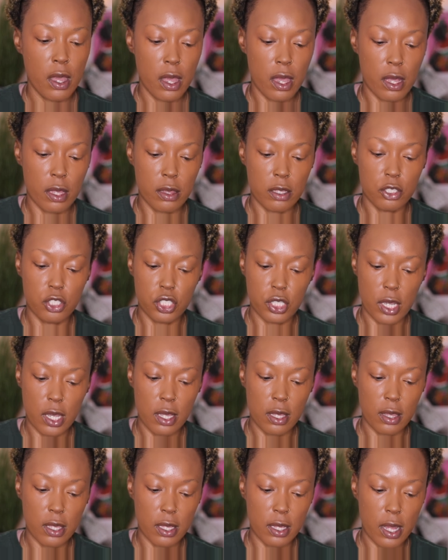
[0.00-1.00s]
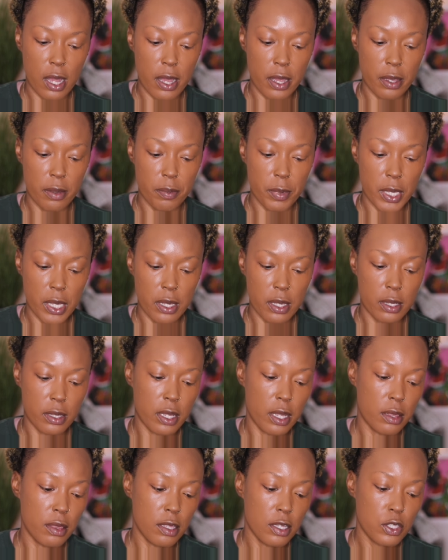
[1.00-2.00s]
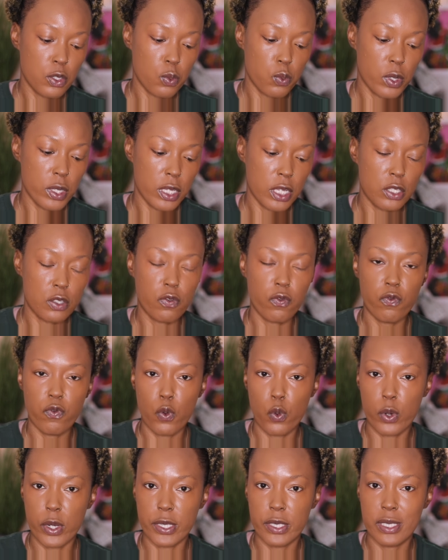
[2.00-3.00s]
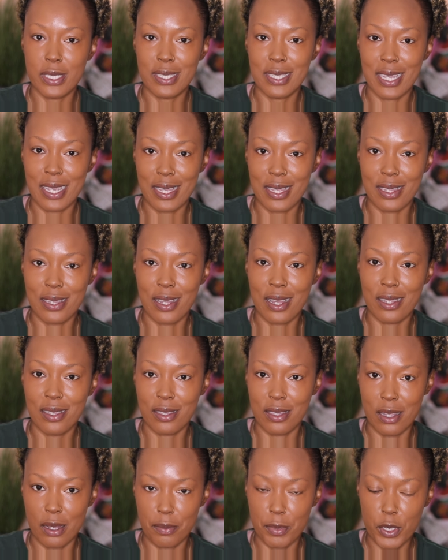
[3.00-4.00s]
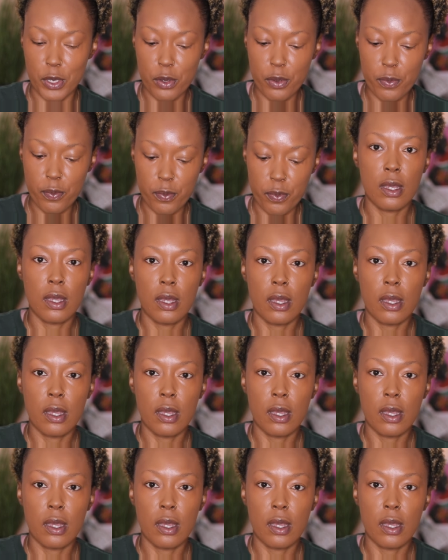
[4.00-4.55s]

And the shade that I'm in, and this one is 410W.